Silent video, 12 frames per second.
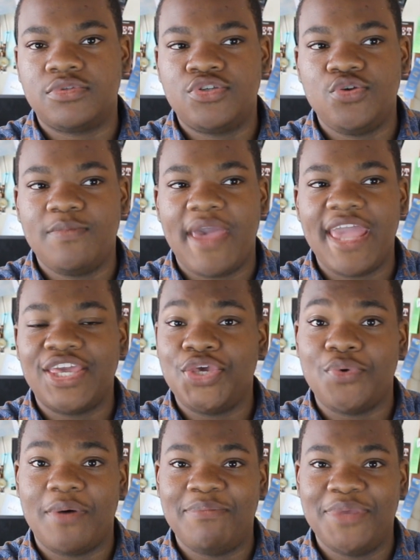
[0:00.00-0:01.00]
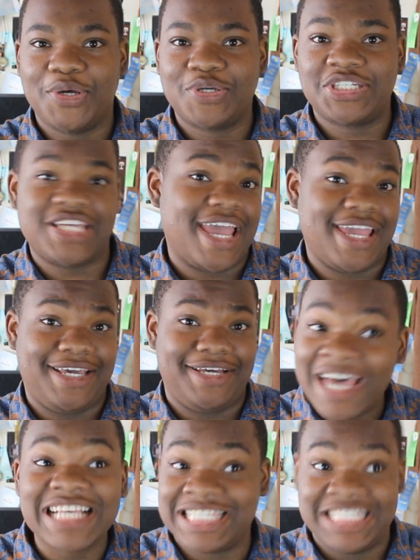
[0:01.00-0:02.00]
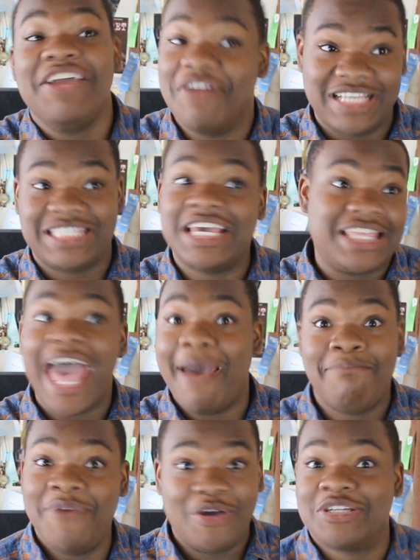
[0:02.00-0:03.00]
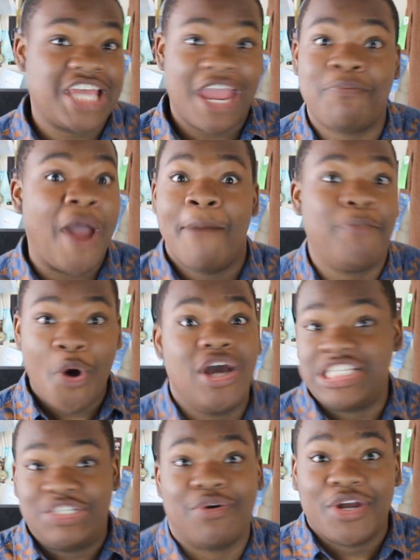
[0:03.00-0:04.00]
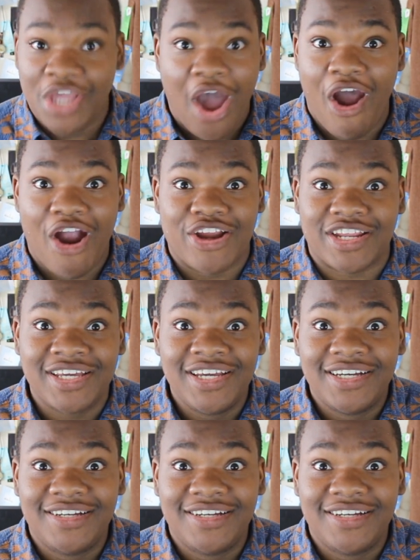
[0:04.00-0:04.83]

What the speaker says: to make you a milkshake. Cause seriously, that milkshake brought boys to her yard.